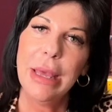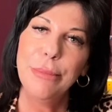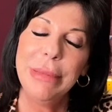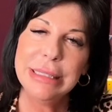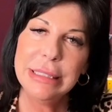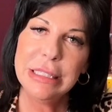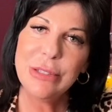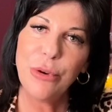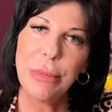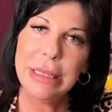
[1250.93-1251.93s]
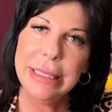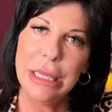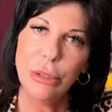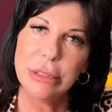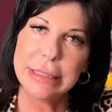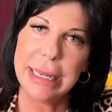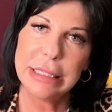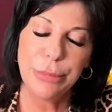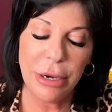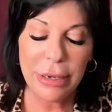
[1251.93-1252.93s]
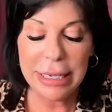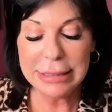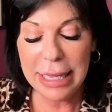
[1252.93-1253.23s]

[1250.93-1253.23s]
Messages for my Leos today, Spirit Guides.